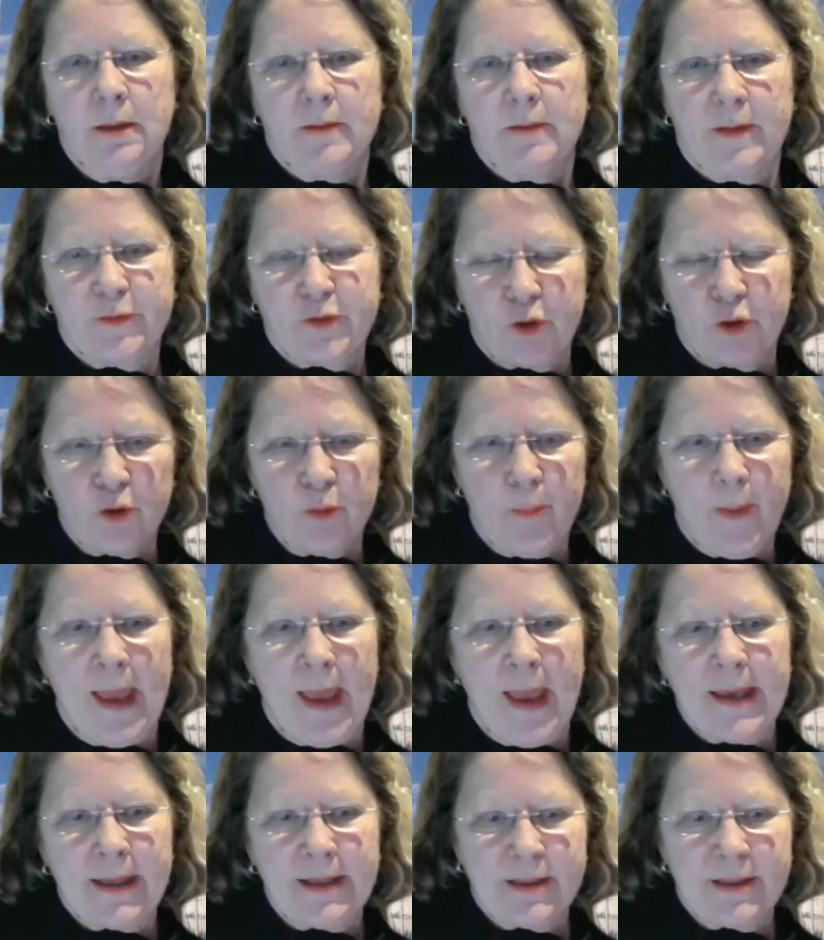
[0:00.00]
The turtle
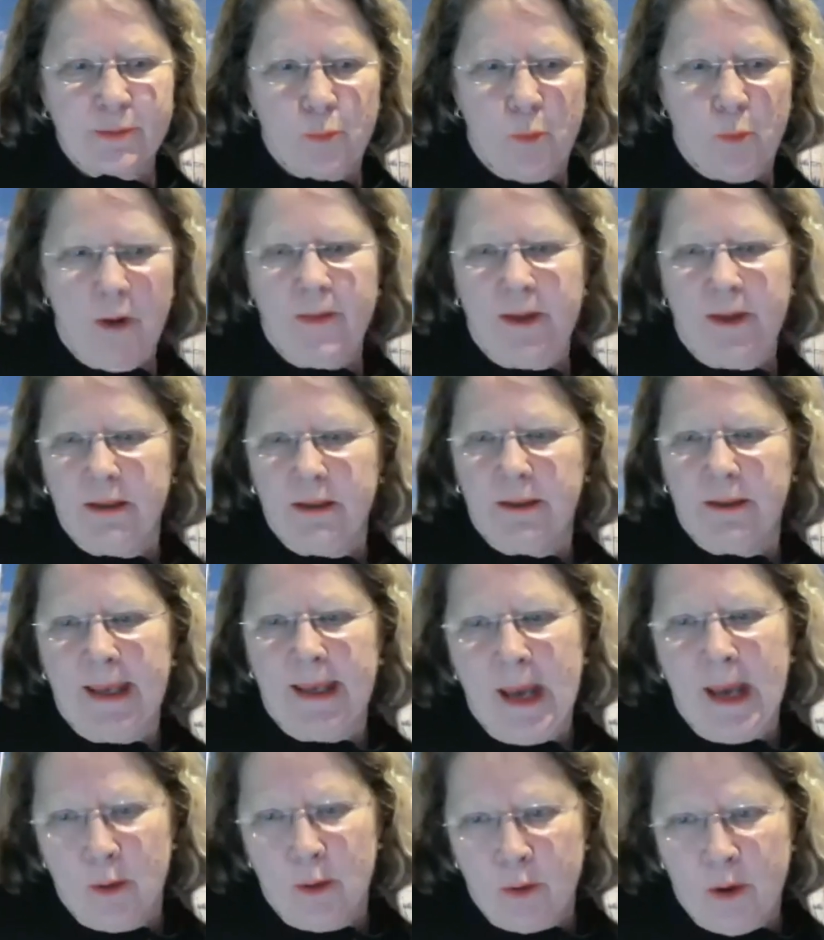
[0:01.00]
bag is one that you
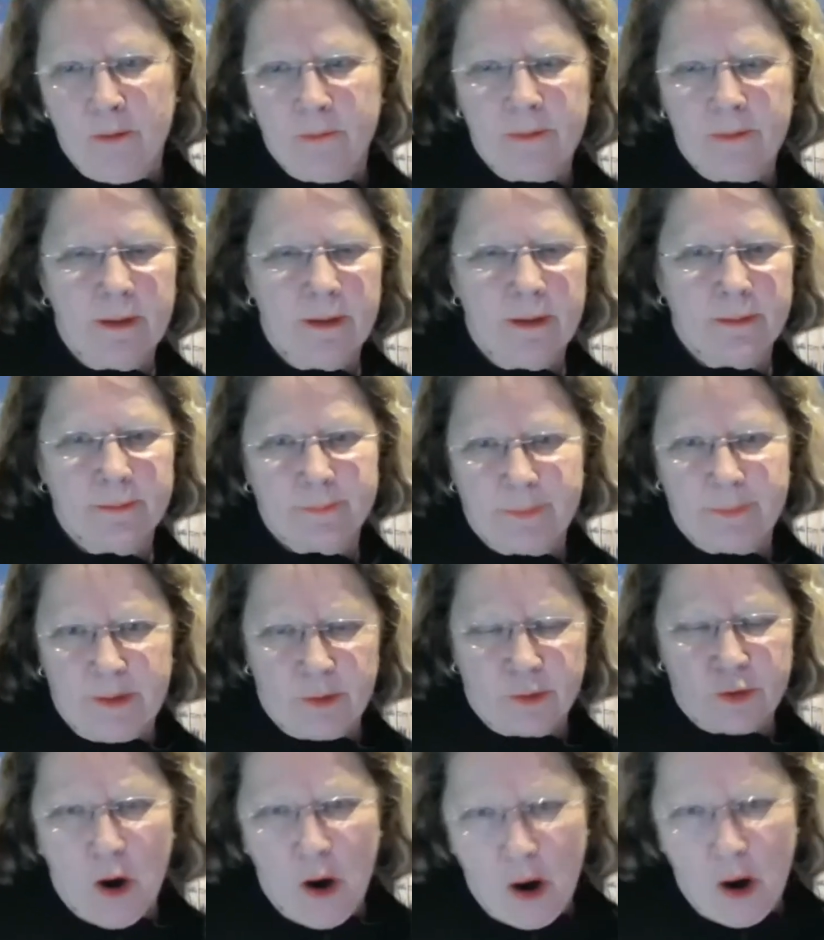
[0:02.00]
lay out on
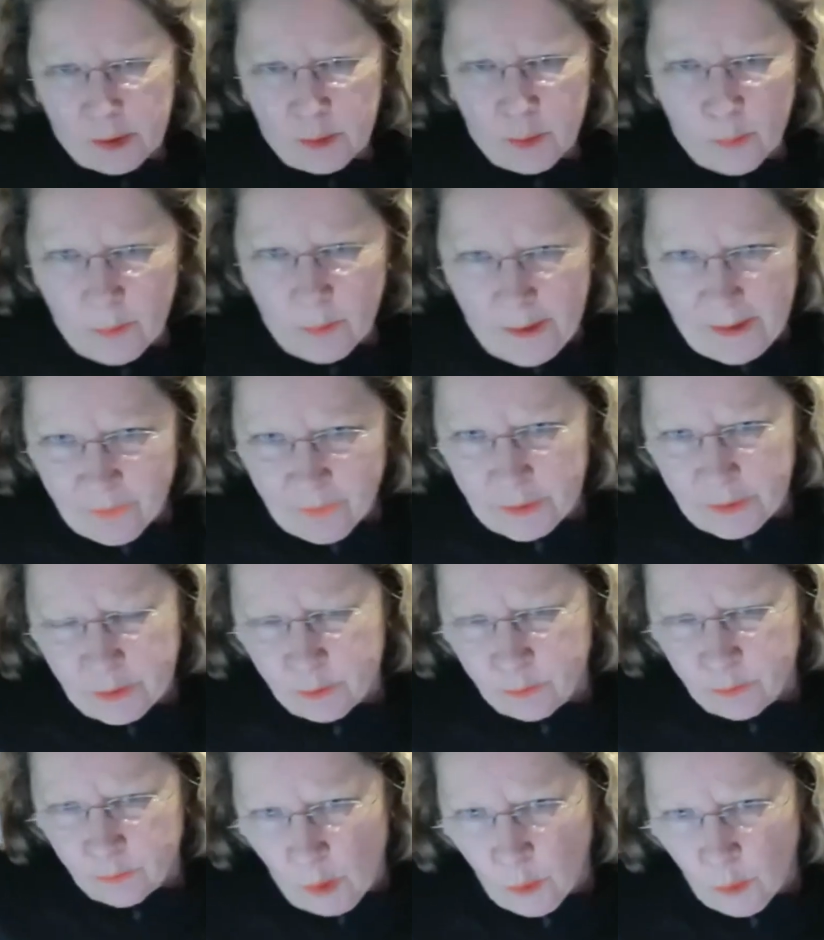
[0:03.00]
the dock or wherever
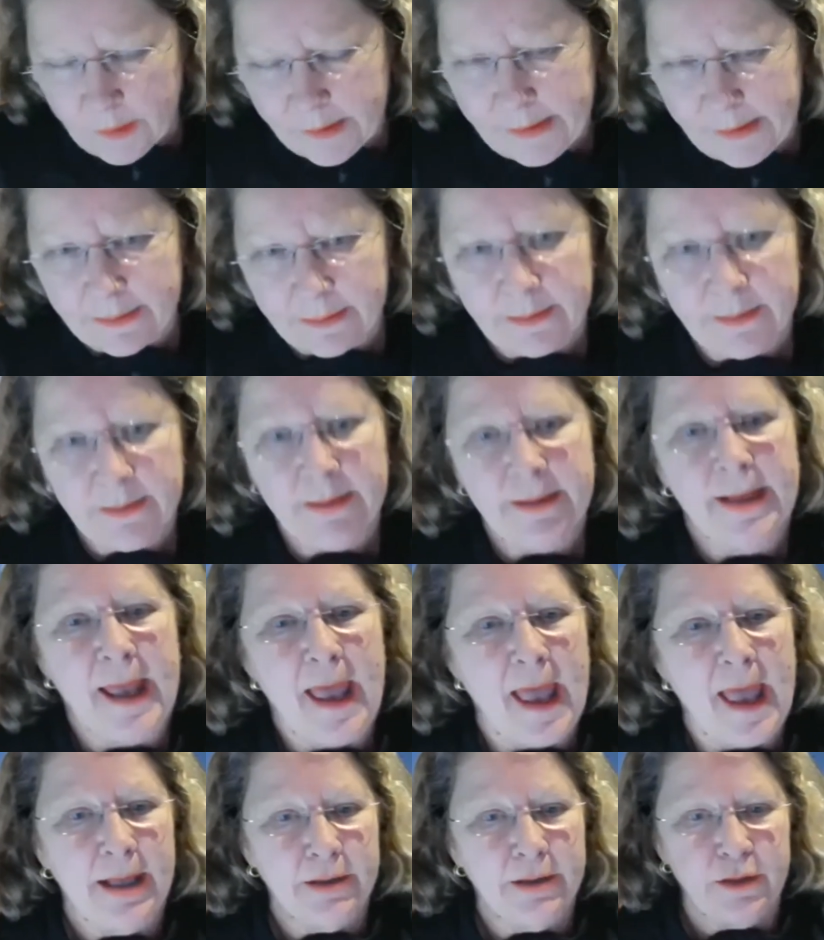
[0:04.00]
you're rolling it,
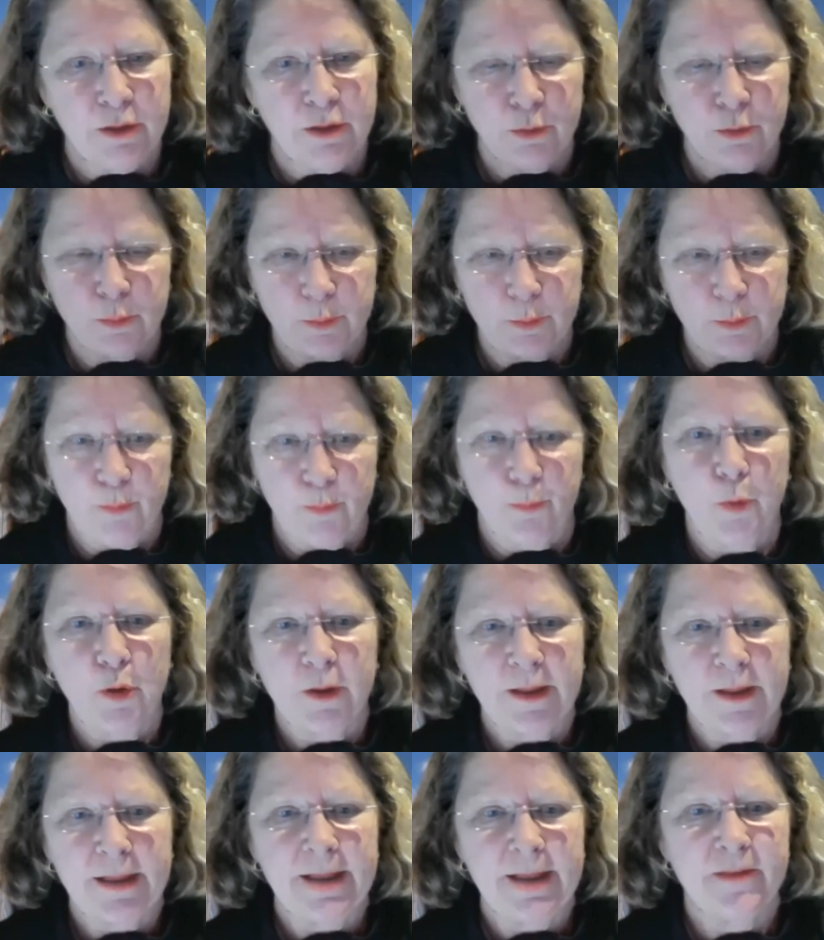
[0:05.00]
and you put
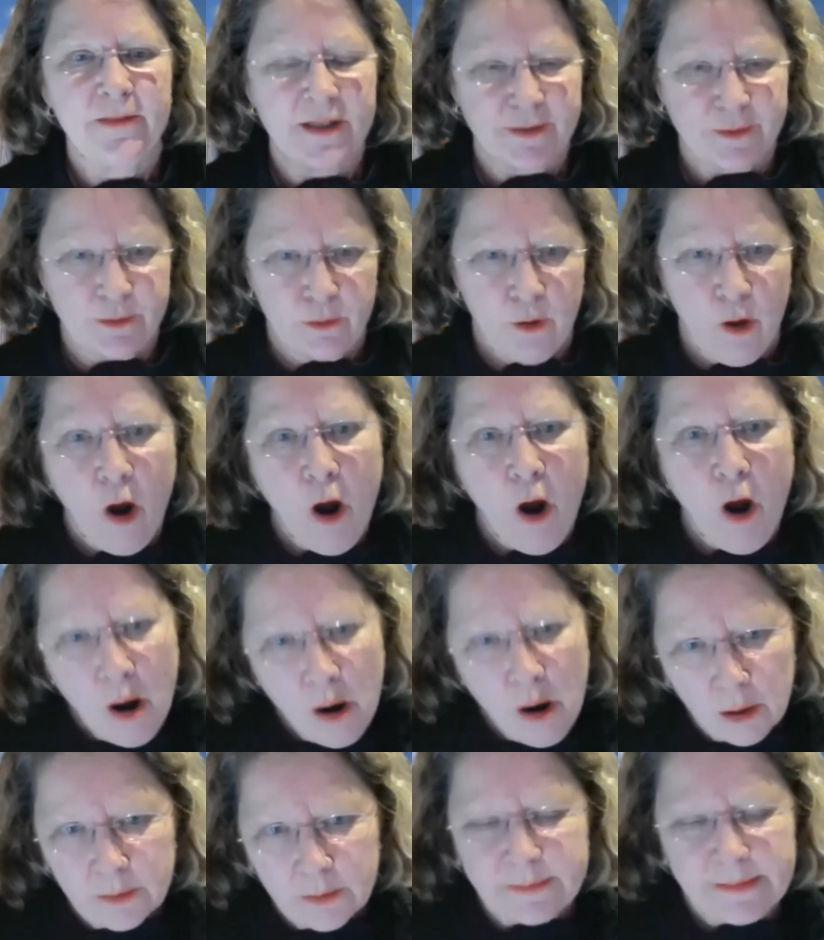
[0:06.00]
it in this
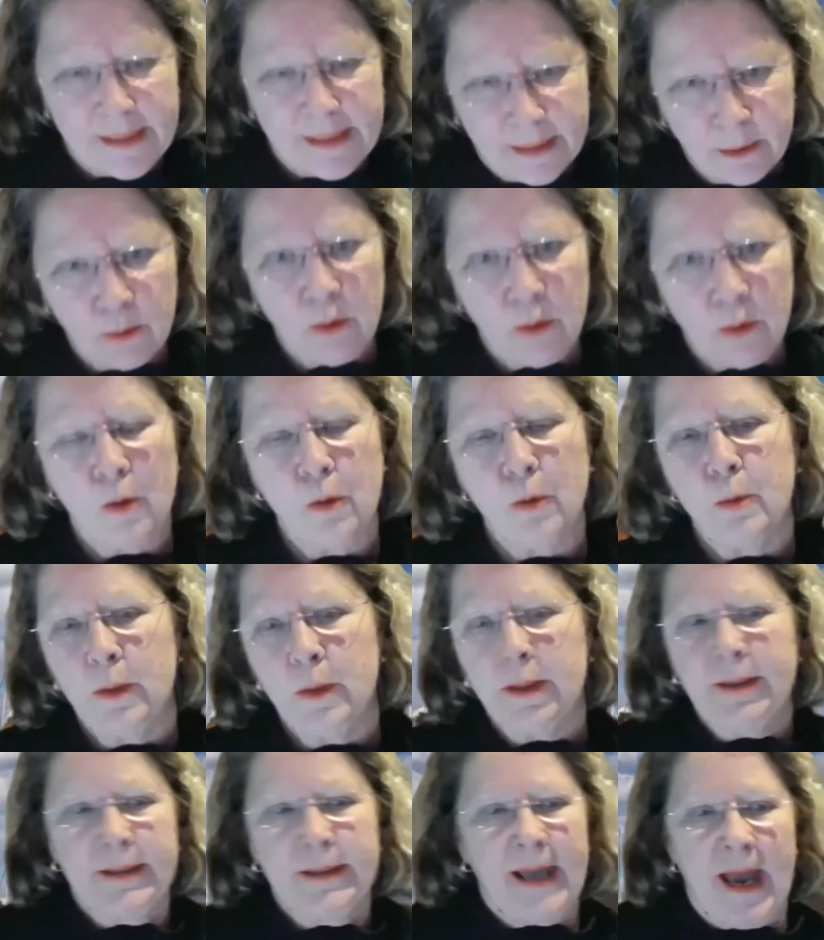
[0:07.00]
long, narrow
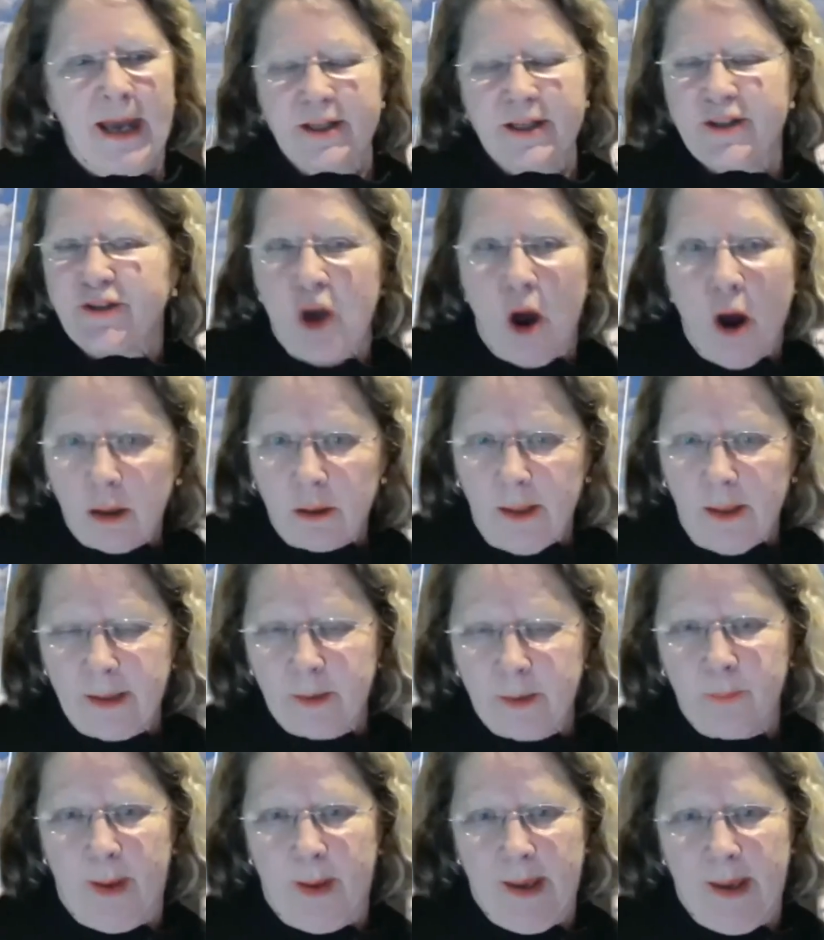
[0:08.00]
kind of
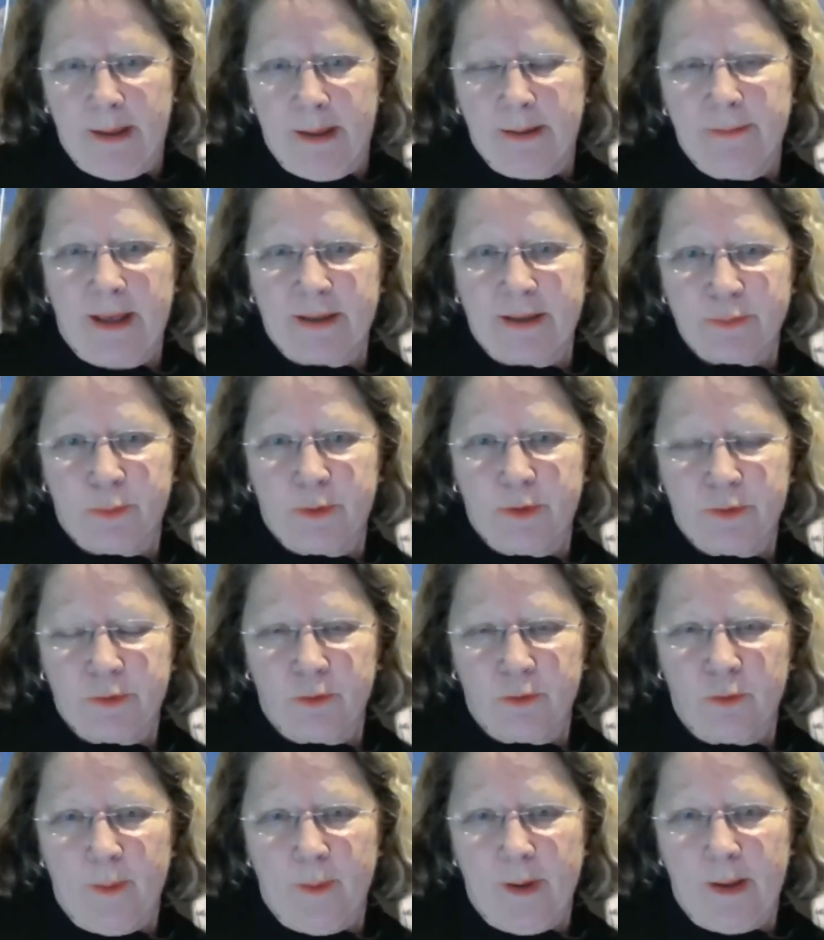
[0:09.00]
sock-like bag. That's what a
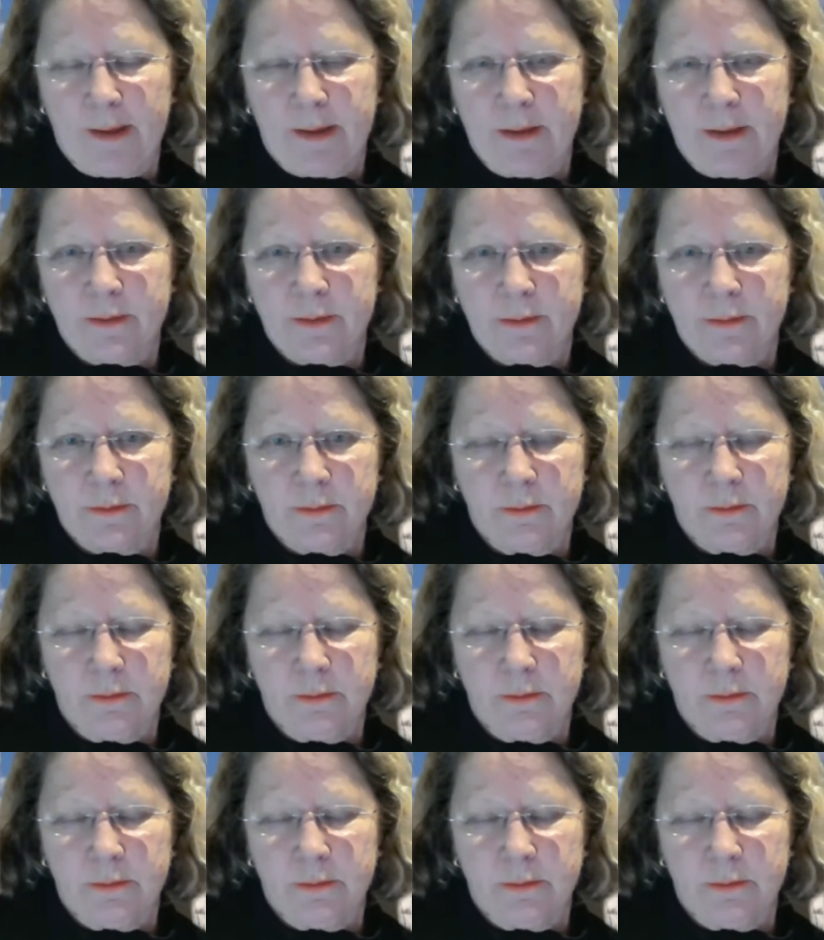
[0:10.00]
turtle bag is.